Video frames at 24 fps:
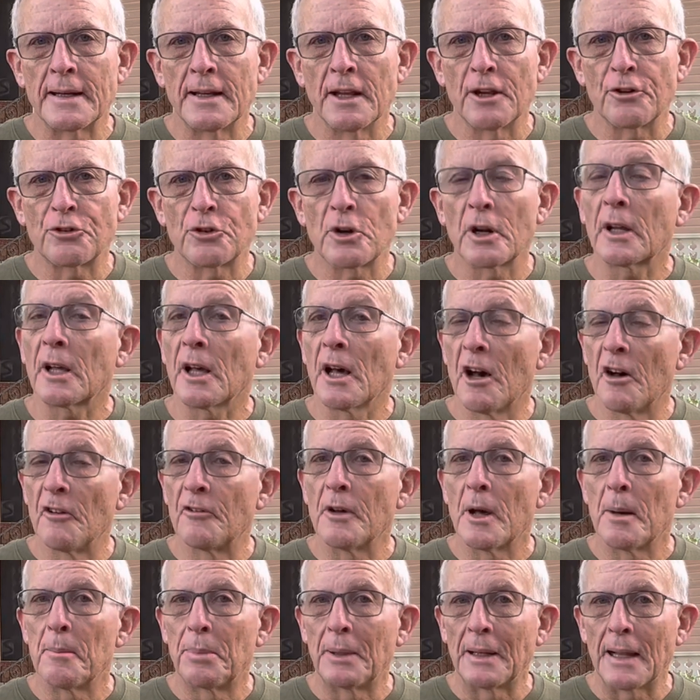District of
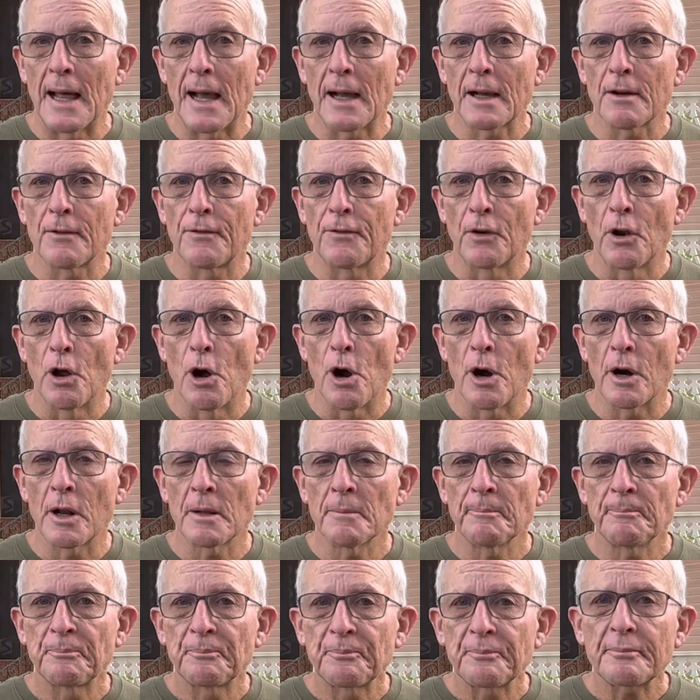Palatka, Florida,